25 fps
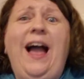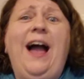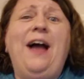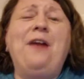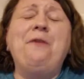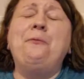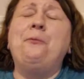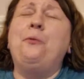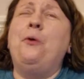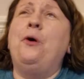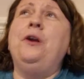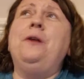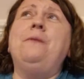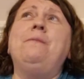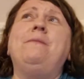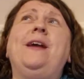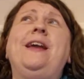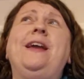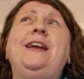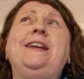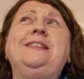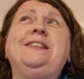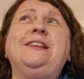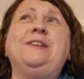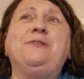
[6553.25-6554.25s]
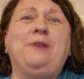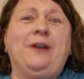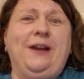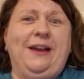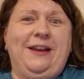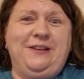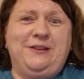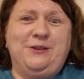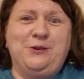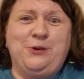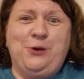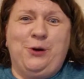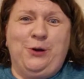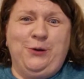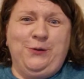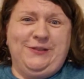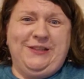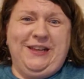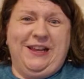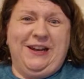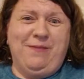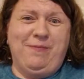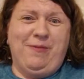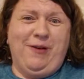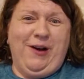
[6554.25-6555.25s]
And what an amazing way to kind of
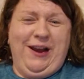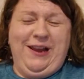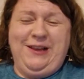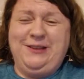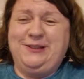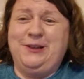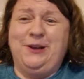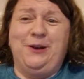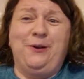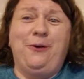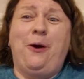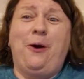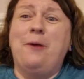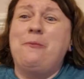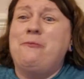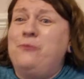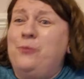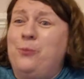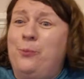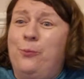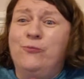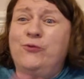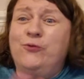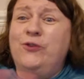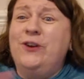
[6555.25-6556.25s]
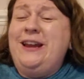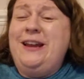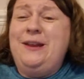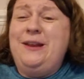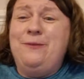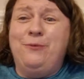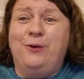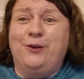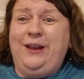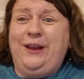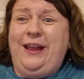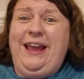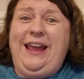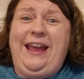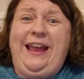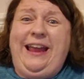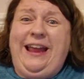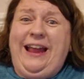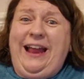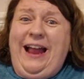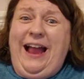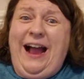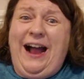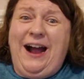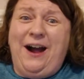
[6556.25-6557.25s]
celebrate. So I really want to
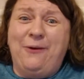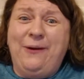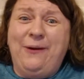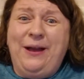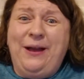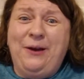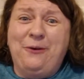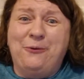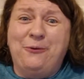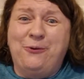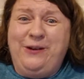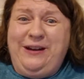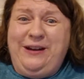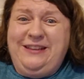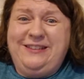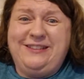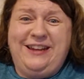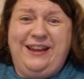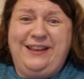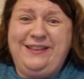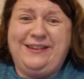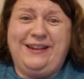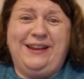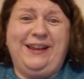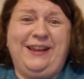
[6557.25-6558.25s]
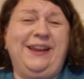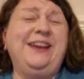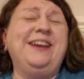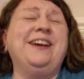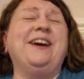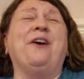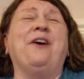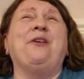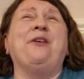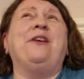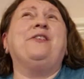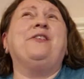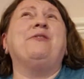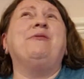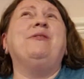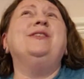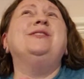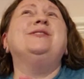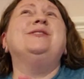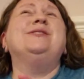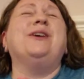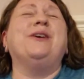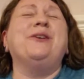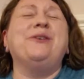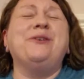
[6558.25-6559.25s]
hear how it all is, Leslie. I think it's going to
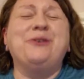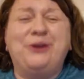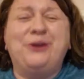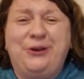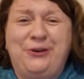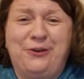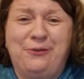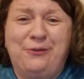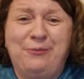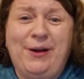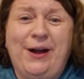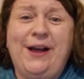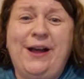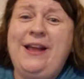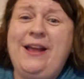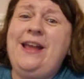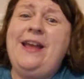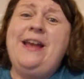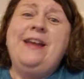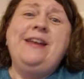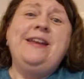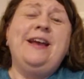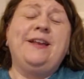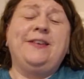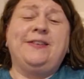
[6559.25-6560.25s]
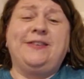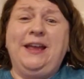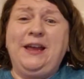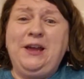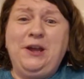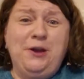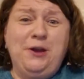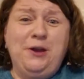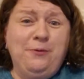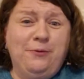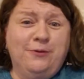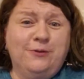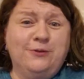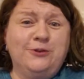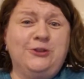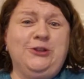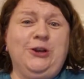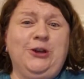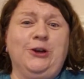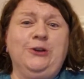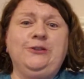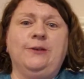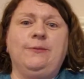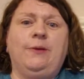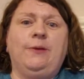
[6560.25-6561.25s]
be so cool. But yes, thank you all
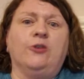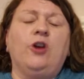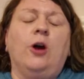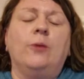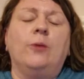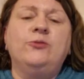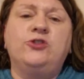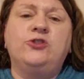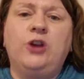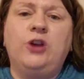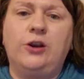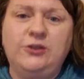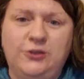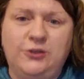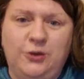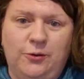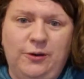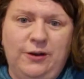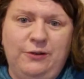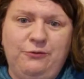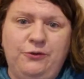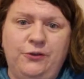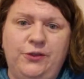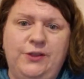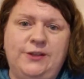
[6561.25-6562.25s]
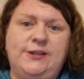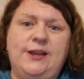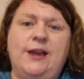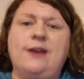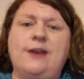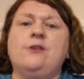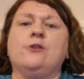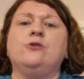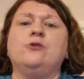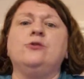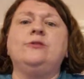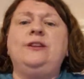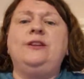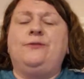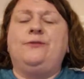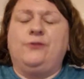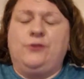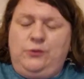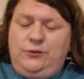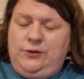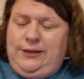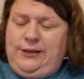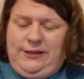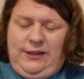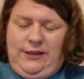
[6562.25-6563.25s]
so much. I'm so sorry for the technical
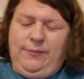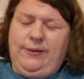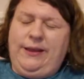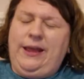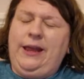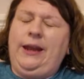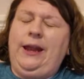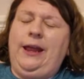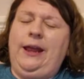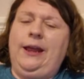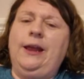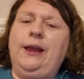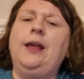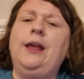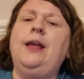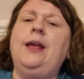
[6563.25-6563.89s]
difficulties at the beginning.